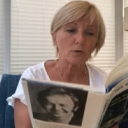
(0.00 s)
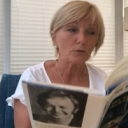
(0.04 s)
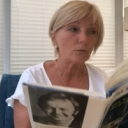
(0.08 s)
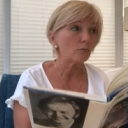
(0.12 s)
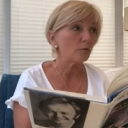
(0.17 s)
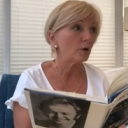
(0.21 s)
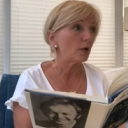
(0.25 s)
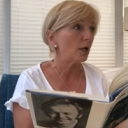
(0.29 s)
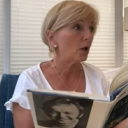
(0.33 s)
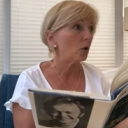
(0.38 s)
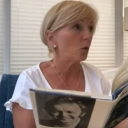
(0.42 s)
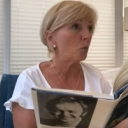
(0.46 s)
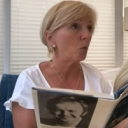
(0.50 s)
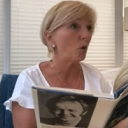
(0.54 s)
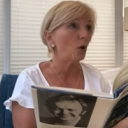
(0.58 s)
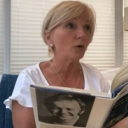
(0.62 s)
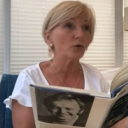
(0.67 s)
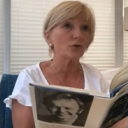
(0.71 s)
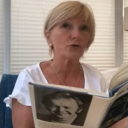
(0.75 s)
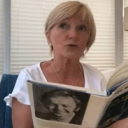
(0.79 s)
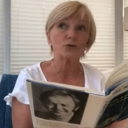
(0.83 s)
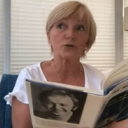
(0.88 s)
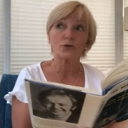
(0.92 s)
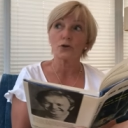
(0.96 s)
Well,
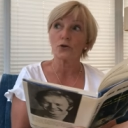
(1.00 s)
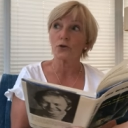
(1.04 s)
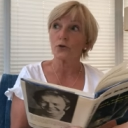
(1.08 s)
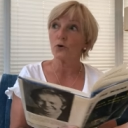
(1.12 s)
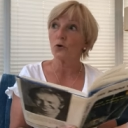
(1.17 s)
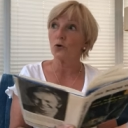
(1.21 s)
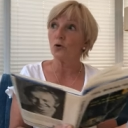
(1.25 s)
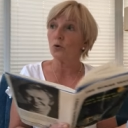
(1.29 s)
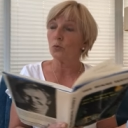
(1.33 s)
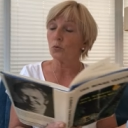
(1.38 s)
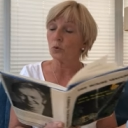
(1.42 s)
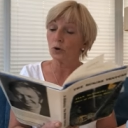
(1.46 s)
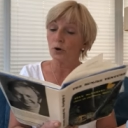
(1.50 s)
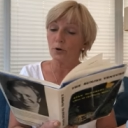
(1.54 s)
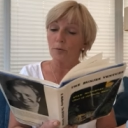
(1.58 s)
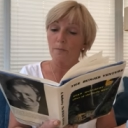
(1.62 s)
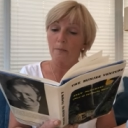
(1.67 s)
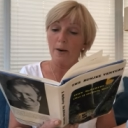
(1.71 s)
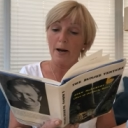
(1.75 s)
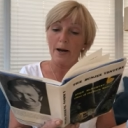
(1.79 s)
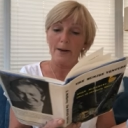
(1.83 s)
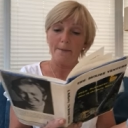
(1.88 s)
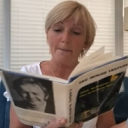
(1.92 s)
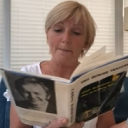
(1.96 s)
once the thought were in
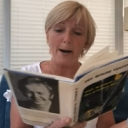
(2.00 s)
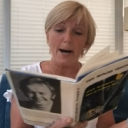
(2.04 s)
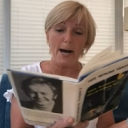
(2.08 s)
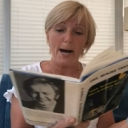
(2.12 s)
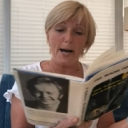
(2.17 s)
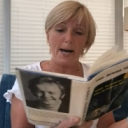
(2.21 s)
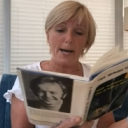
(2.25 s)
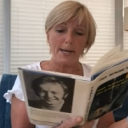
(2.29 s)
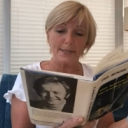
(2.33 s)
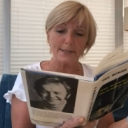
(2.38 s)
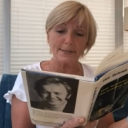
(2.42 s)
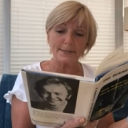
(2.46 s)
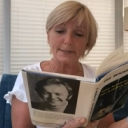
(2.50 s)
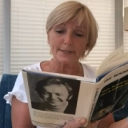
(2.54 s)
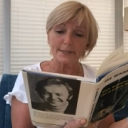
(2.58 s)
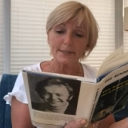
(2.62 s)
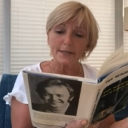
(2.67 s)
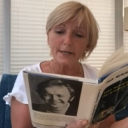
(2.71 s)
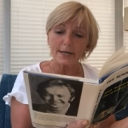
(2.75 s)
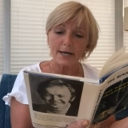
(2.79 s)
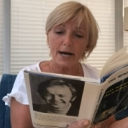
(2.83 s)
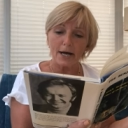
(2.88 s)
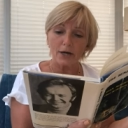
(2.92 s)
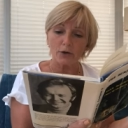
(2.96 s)
my mind,
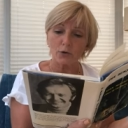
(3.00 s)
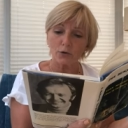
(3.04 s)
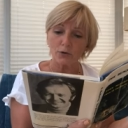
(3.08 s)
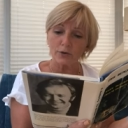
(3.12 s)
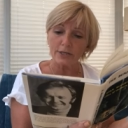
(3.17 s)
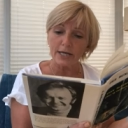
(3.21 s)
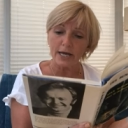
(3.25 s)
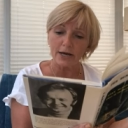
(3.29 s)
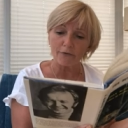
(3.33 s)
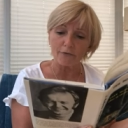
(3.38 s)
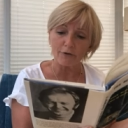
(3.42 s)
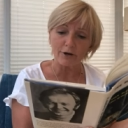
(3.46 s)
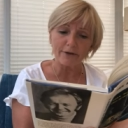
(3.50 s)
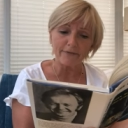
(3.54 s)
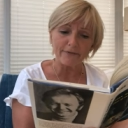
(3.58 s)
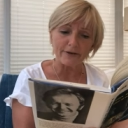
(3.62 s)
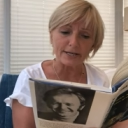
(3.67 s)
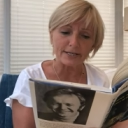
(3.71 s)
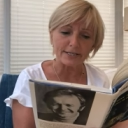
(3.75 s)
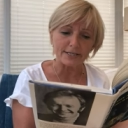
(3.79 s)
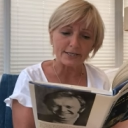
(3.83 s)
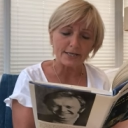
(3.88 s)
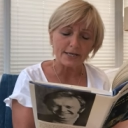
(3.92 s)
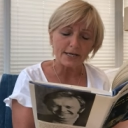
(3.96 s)
I couldn't get rid of
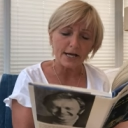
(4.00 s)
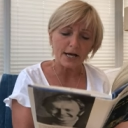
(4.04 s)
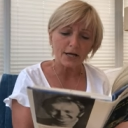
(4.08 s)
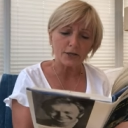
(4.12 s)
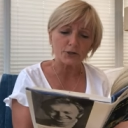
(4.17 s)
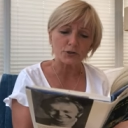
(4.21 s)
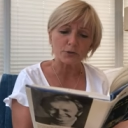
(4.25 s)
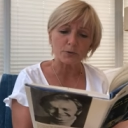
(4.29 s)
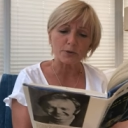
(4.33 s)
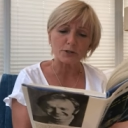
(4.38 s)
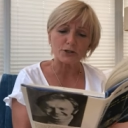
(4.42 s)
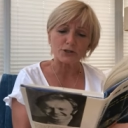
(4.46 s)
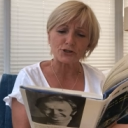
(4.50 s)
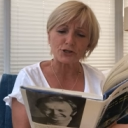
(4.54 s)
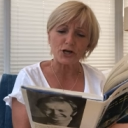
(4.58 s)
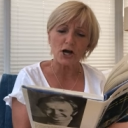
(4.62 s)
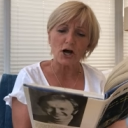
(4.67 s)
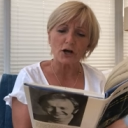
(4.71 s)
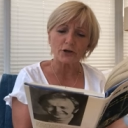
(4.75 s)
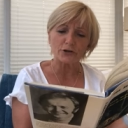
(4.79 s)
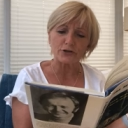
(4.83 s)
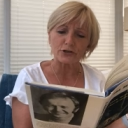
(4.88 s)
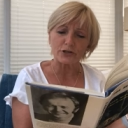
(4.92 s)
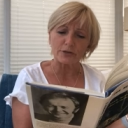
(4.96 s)
it, and so I
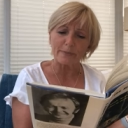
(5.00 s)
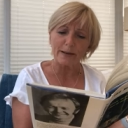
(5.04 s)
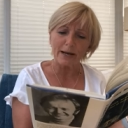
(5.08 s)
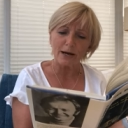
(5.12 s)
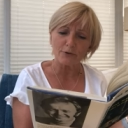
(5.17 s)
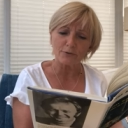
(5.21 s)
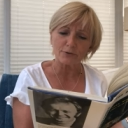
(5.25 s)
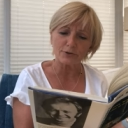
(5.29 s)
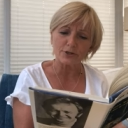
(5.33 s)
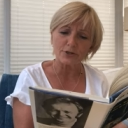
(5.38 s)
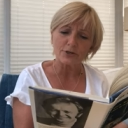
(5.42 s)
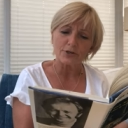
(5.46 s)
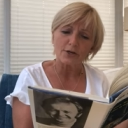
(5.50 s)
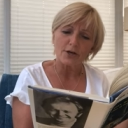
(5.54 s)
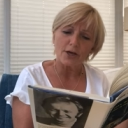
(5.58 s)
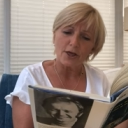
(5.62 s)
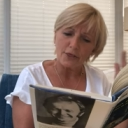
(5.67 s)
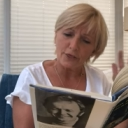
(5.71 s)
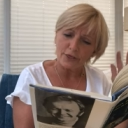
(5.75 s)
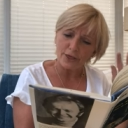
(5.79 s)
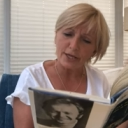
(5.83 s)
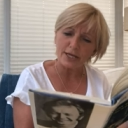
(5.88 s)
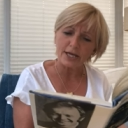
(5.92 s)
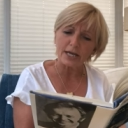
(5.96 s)
started about
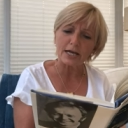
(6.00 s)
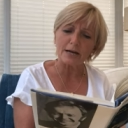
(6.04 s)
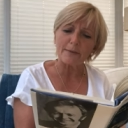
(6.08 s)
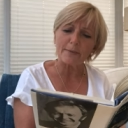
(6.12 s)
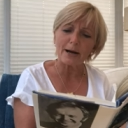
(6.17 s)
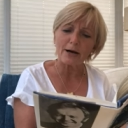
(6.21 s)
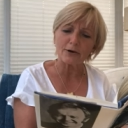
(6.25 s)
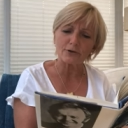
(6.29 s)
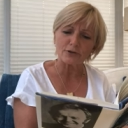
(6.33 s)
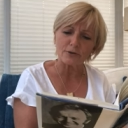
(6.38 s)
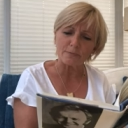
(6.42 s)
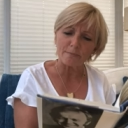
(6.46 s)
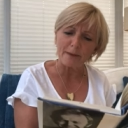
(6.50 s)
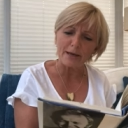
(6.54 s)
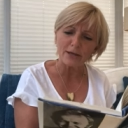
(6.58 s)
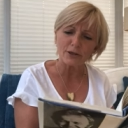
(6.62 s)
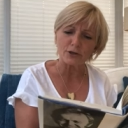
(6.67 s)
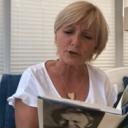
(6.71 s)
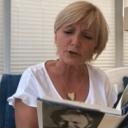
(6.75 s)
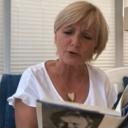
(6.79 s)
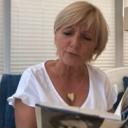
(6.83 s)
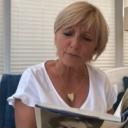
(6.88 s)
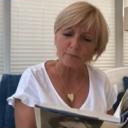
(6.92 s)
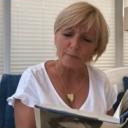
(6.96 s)
thinking about a
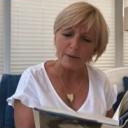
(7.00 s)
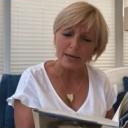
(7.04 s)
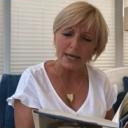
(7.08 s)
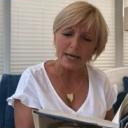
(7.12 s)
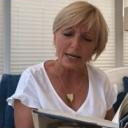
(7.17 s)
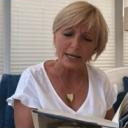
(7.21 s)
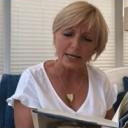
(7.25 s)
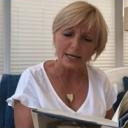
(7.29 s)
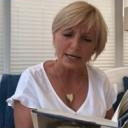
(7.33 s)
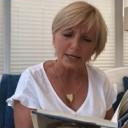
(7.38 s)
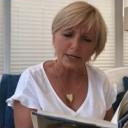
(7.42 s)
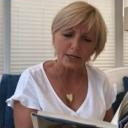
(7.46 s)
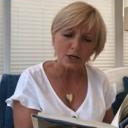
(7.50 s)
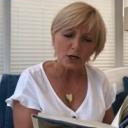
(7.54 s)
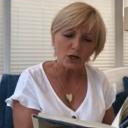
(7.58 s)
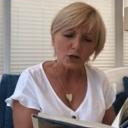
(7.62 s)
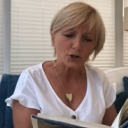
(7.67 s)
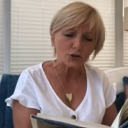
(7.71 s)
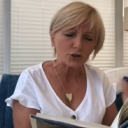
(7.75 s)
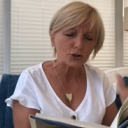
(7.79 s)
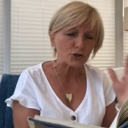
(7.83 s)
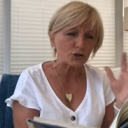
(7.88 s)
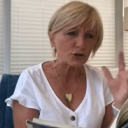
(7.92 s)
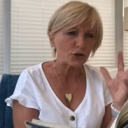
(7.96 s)
method of making
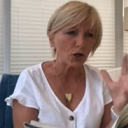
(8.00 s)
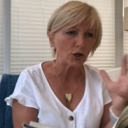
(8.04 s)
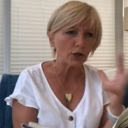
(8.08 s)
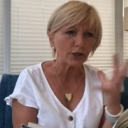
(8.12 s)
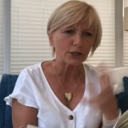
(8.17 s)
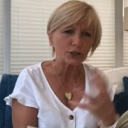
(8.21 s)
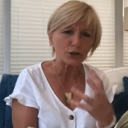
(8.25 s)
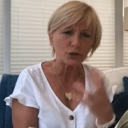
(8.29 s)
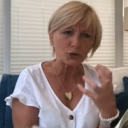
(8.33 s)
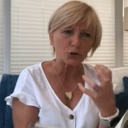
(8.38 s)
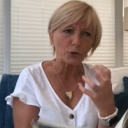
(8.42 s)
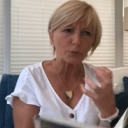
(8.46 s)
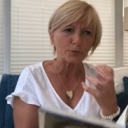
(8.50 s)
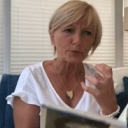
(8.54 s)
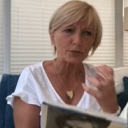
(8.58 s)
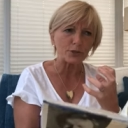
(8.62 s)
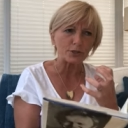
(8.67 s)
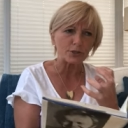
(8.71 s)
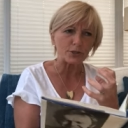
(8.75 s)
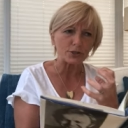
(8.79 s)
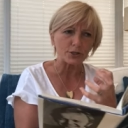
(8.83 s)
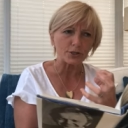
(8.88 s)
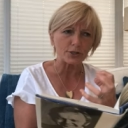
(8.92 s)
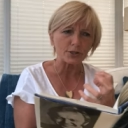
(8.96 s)
solid
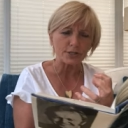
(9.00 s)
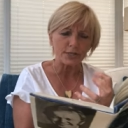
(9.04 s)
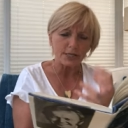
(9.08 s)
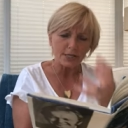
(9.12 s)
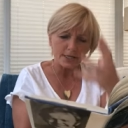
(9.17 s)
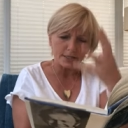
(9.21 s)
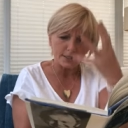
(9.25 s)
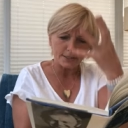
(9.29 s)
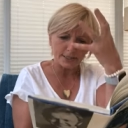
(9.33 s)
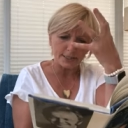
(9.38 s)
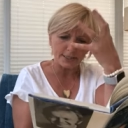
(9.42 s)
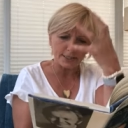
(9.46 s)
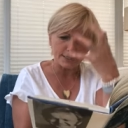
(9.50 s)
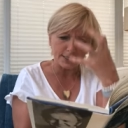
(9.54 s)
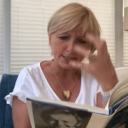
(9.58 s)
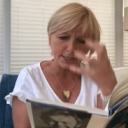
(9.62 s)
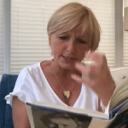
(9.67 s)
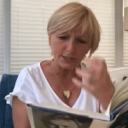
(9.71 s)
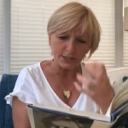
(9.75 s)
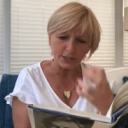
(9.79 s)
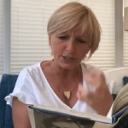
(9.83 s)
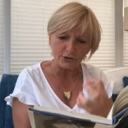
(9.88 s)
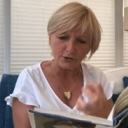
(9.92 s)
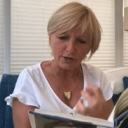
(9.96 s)
substances
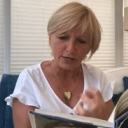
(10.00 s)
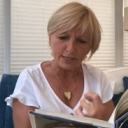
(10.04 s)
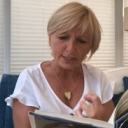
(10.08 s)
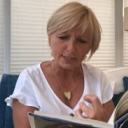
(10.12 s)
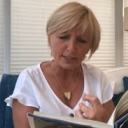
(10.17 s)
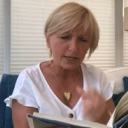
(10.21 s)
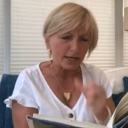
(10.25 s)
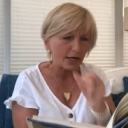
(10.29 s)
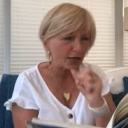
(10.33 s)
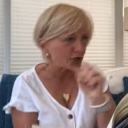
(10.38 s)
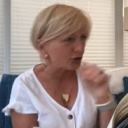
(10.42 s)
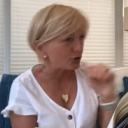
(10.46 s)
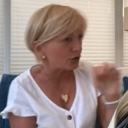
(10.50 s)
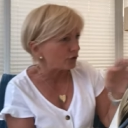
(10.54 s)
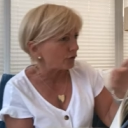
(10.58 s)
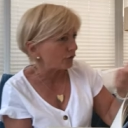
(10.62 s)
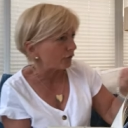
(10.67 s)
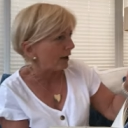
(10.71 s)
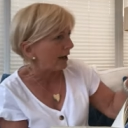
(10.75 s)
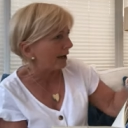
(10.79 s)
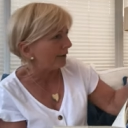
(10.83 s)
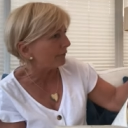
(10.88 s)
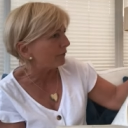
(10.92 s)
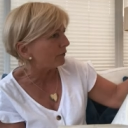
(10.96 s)
disintegrate and
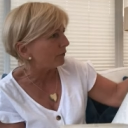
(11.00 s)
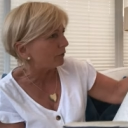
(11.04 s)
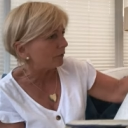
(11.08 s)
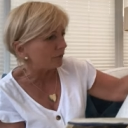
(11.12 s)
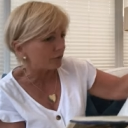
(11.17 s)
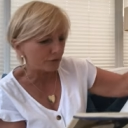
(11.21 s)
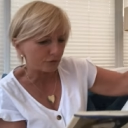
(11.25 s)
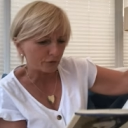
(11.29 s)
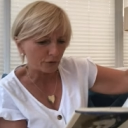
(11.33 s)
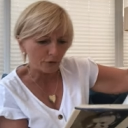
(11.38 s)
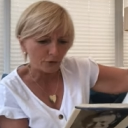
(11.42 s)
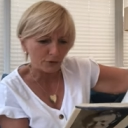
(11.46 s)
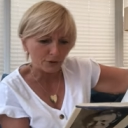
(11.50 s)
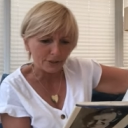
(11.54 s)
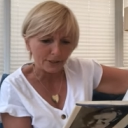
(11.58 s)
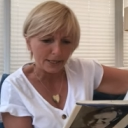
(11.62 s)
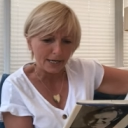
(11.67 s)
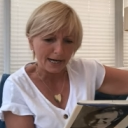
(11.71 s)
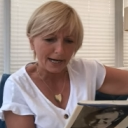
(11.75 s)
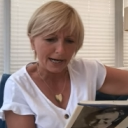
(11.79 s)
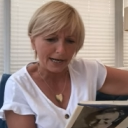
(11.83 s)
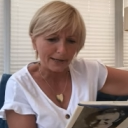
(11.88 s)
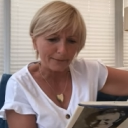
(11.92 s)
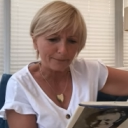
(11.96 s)
travel through
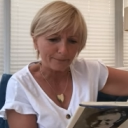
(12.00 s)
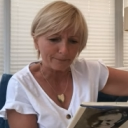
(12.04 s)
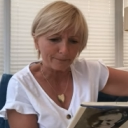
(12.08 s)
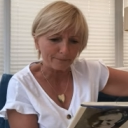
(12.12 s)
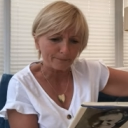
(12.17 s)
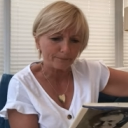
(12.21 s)
time.